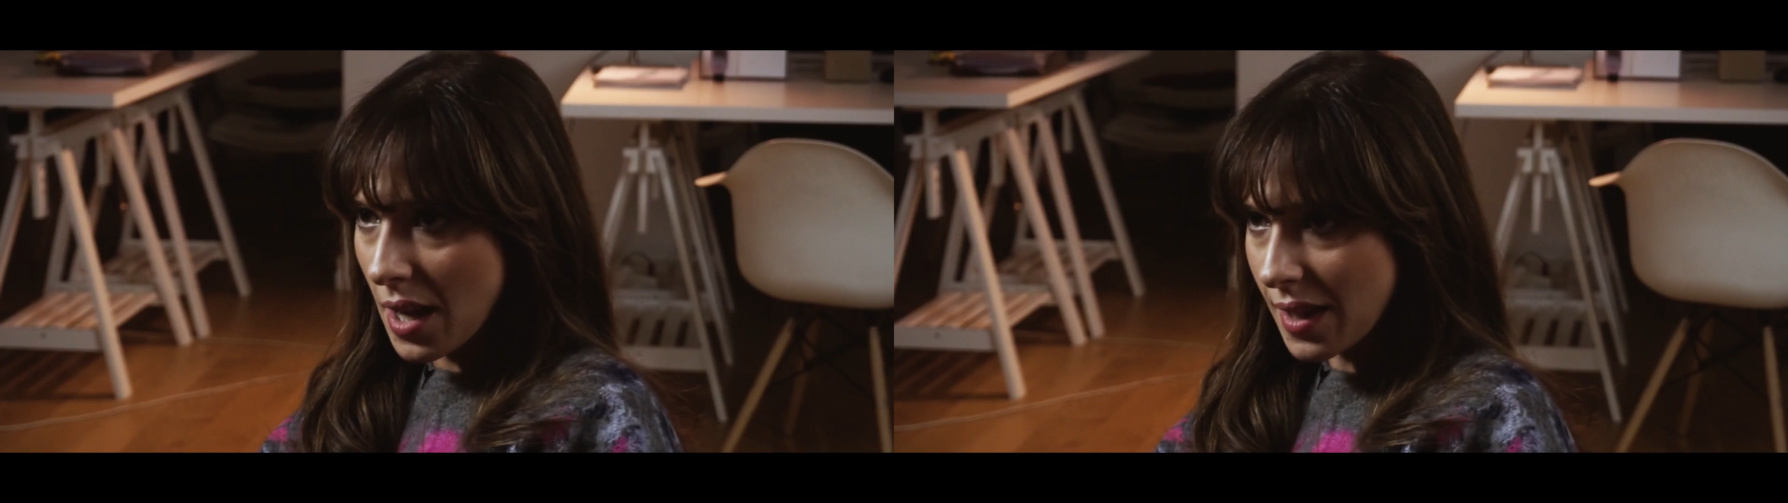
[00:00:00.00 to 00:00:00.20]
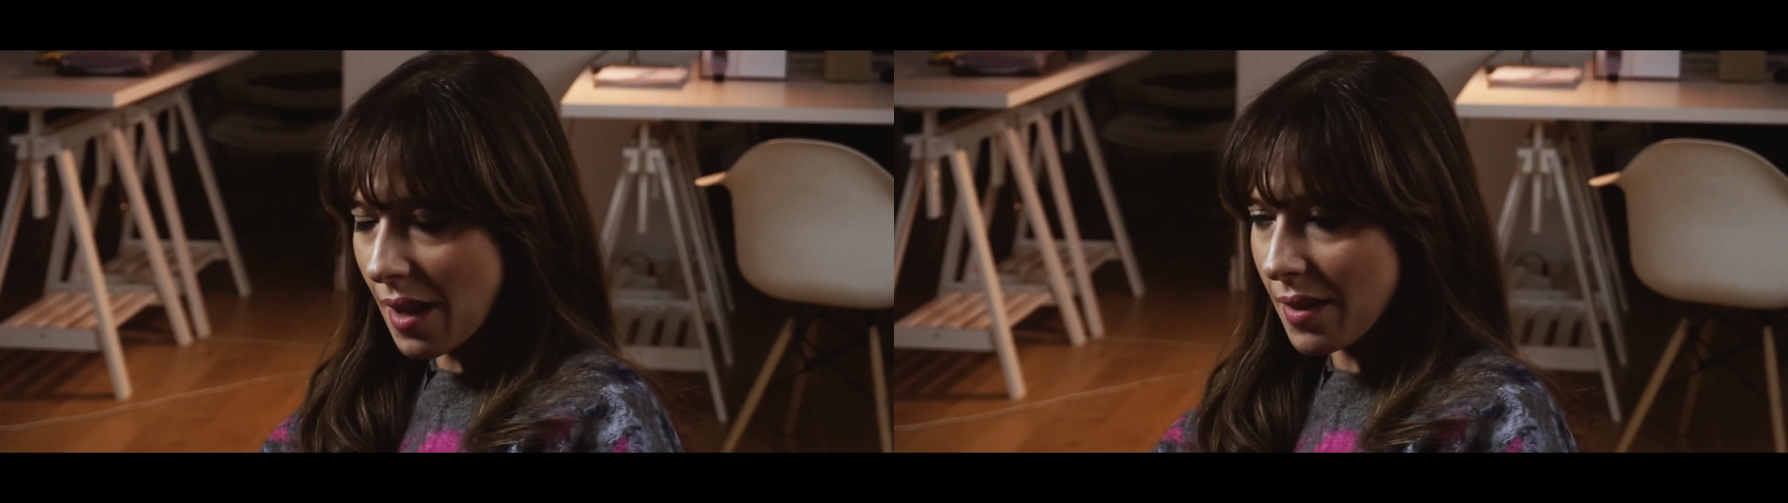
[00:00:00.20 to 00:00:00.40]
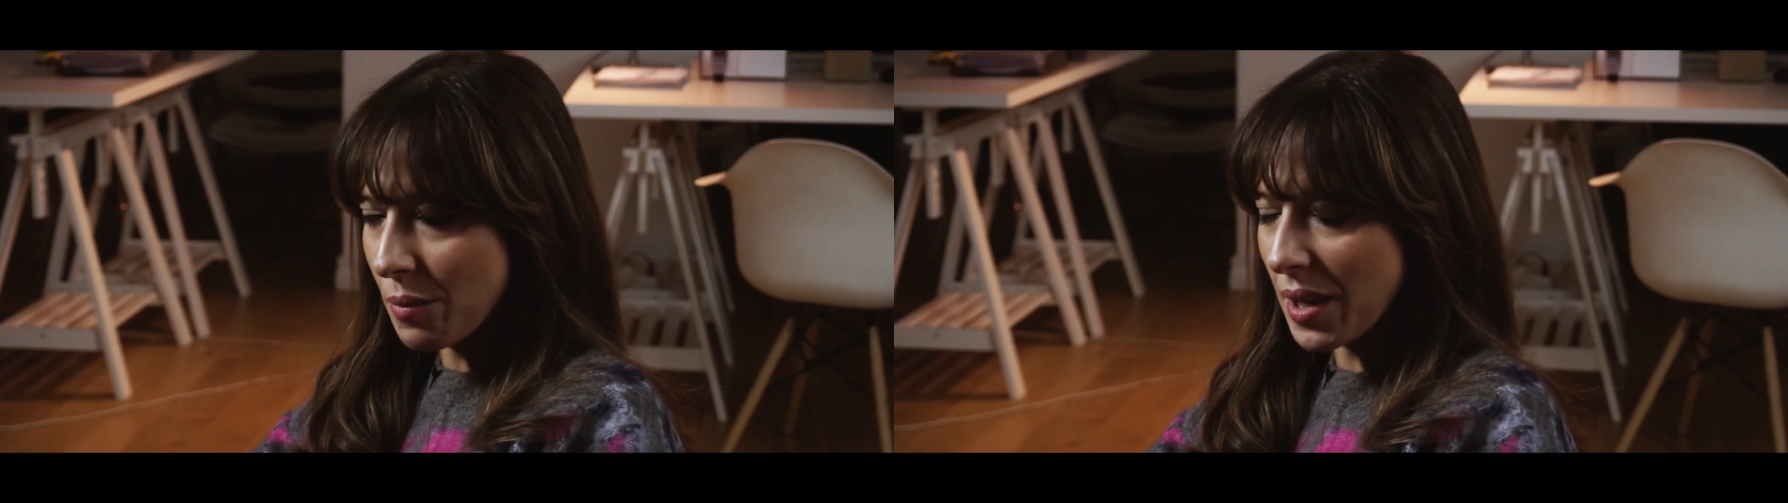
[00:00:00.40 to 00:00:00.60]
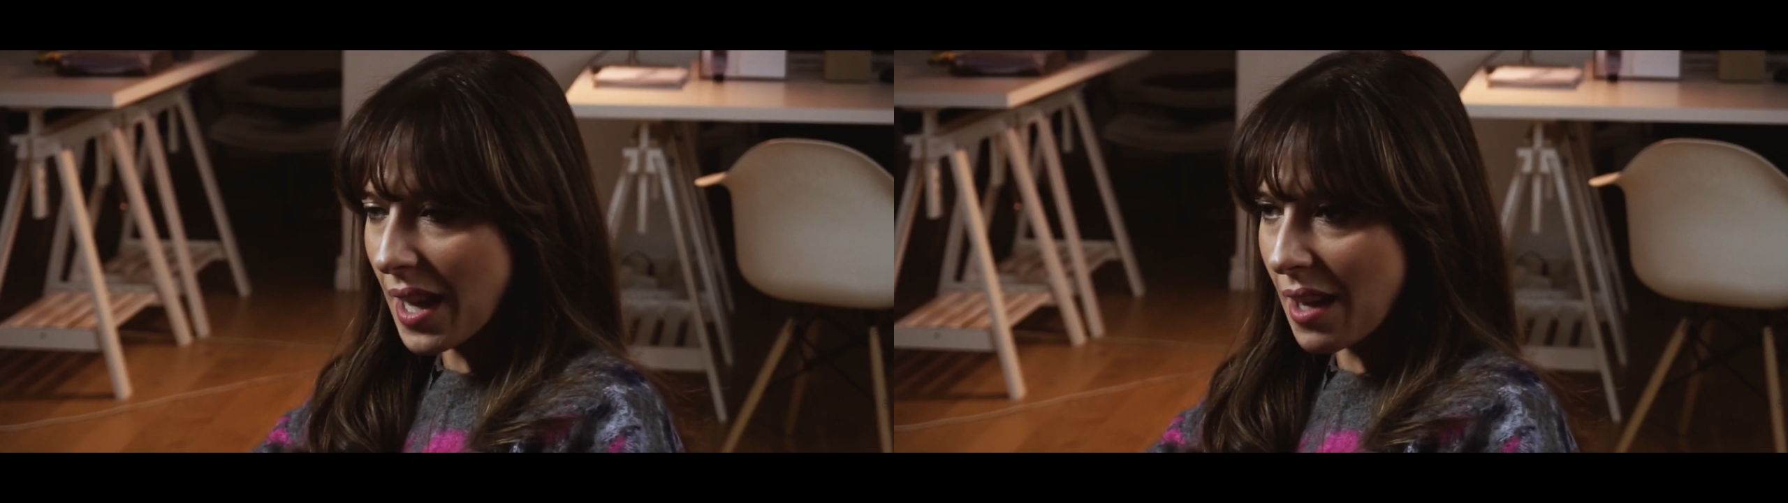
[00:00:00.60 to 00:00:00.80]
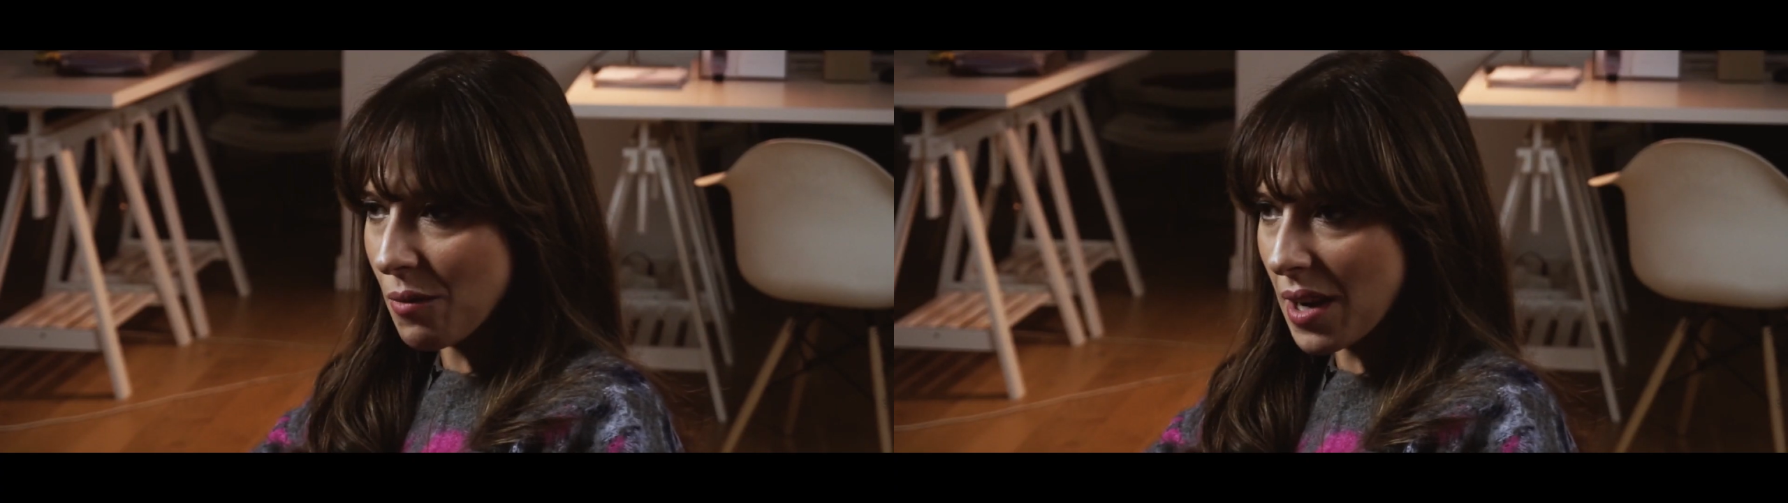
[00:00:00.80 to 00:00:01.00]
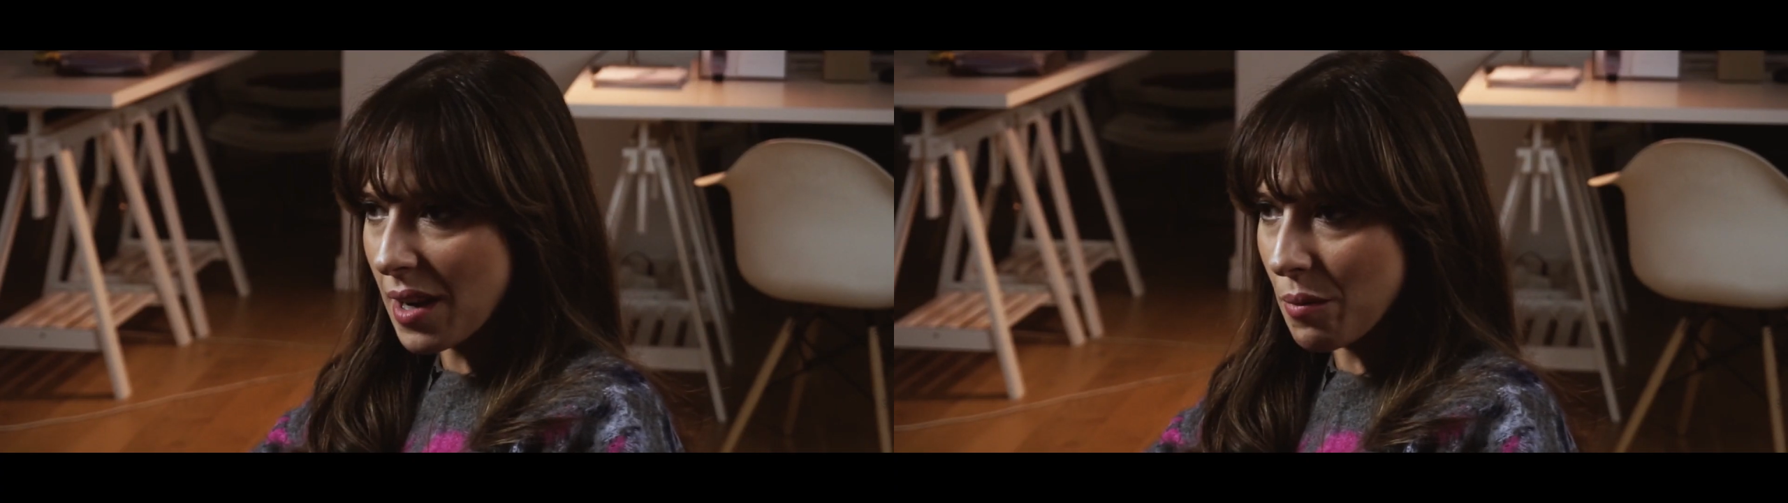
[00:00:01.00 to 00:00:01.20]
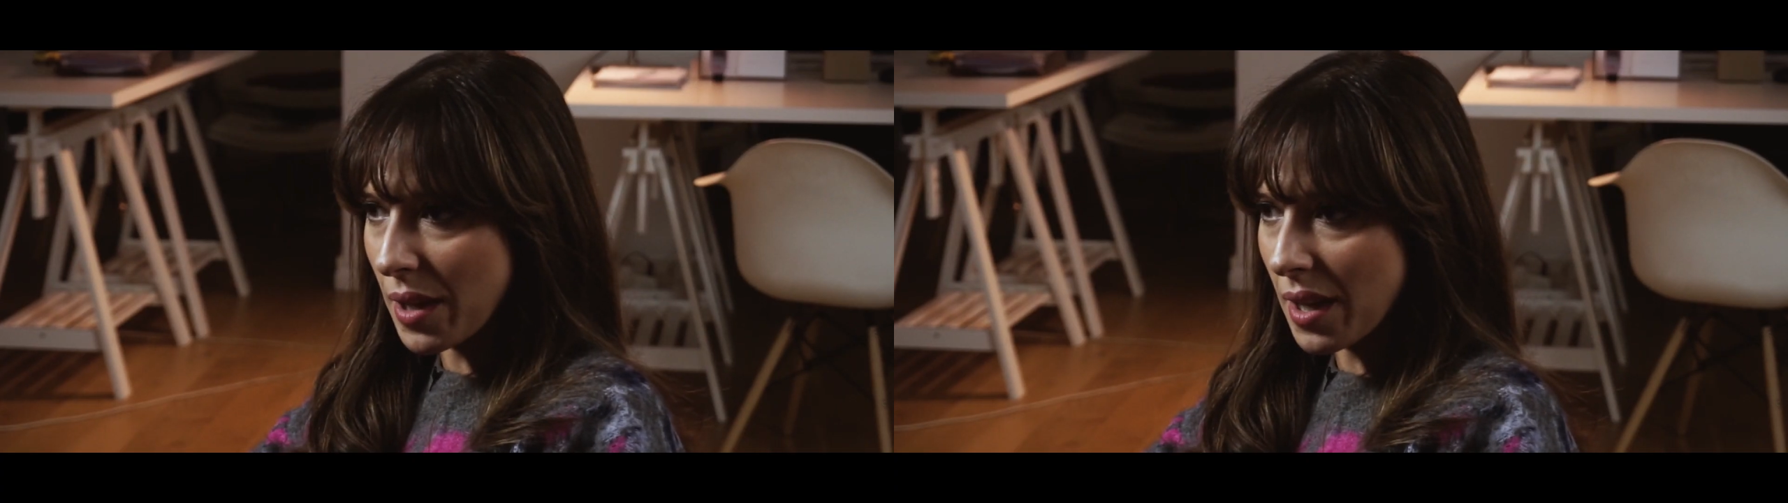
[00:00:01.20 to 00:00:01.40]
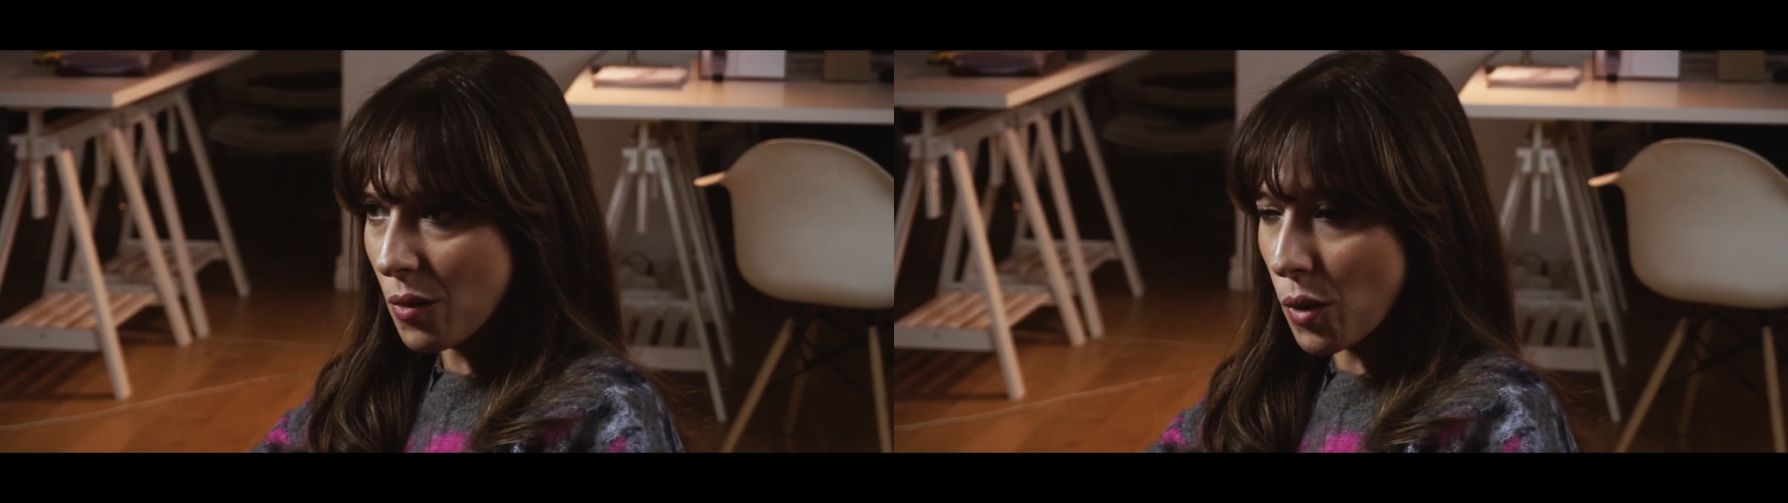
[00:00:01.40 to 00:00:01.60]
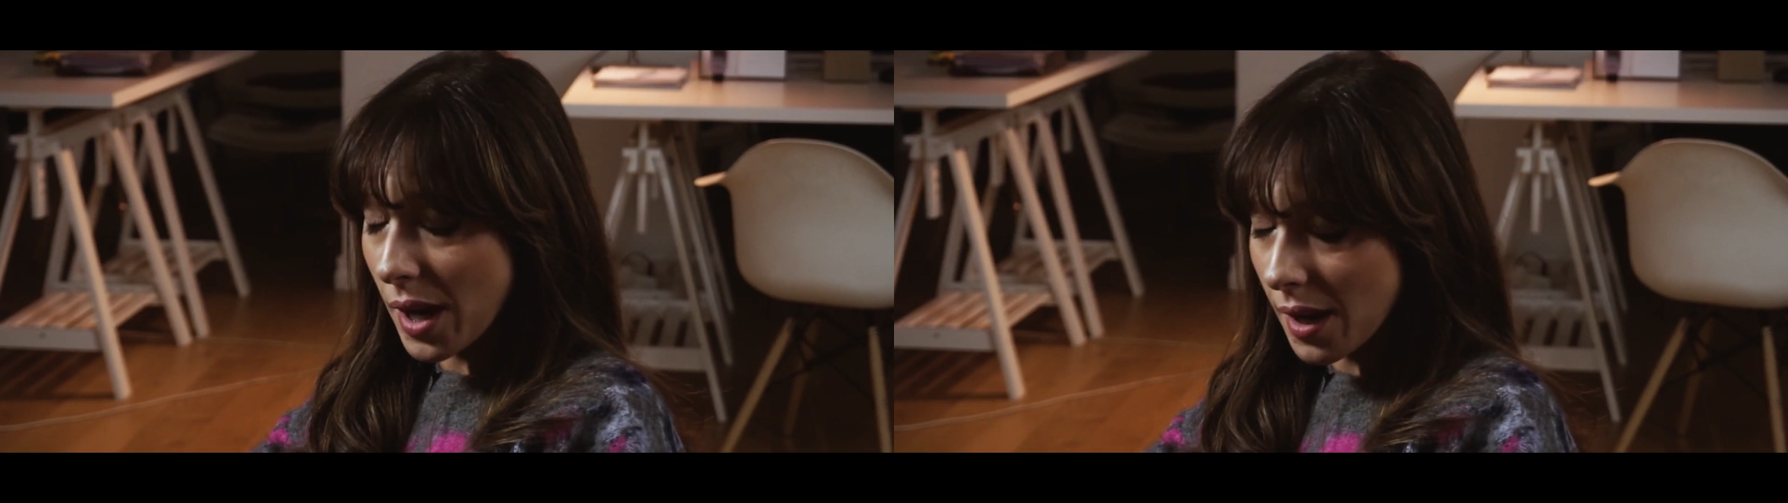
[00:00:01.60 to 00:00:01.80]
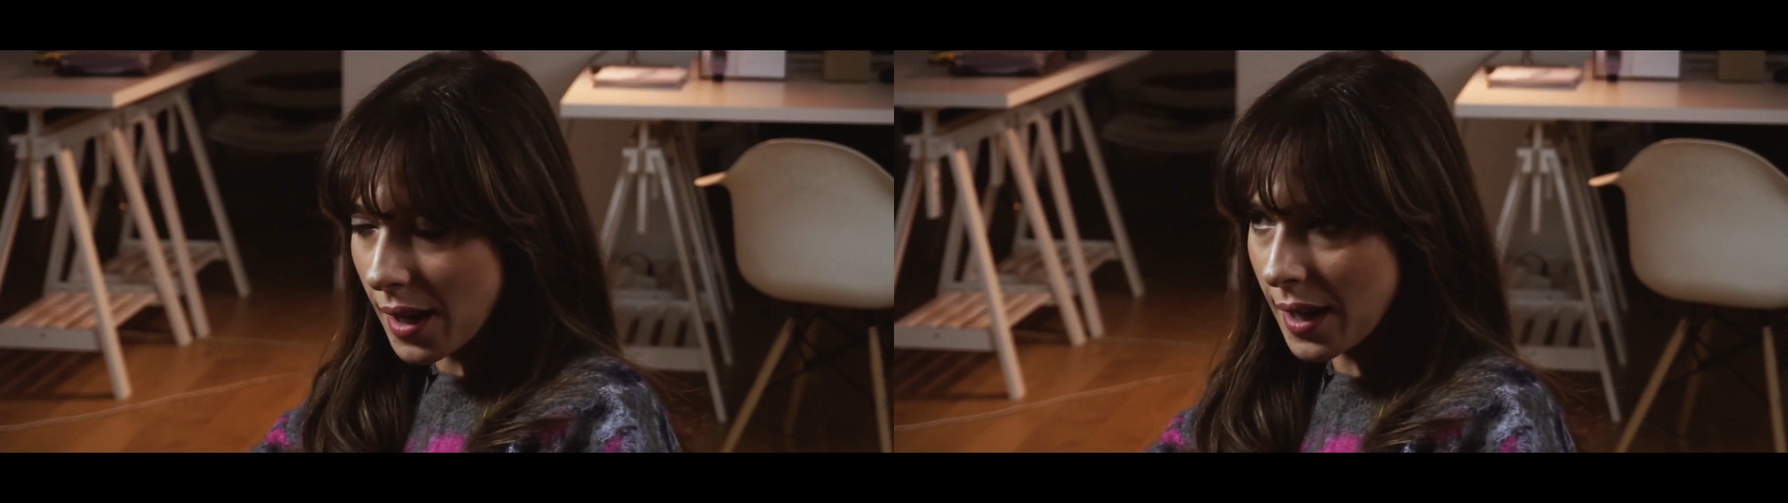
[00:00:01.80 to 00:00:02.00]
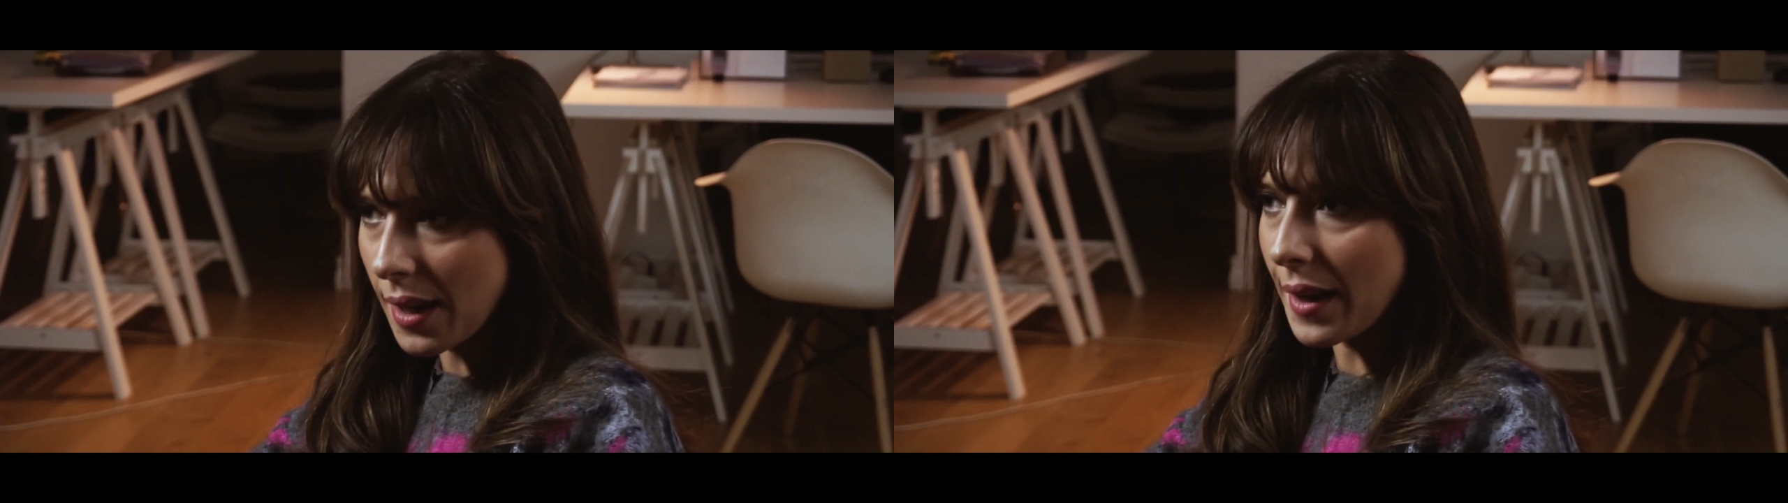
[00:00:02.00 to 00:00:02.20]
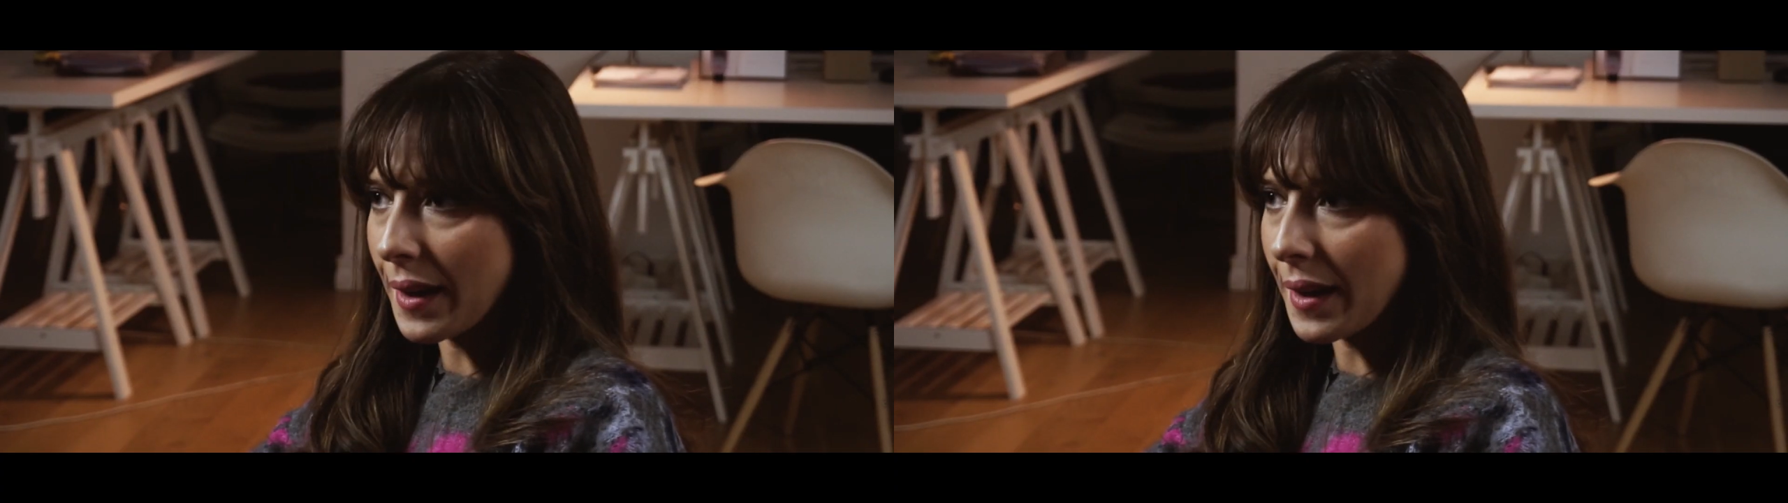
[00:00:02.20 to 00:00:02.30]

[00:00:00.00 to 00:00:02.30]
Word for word: then became really big quickly.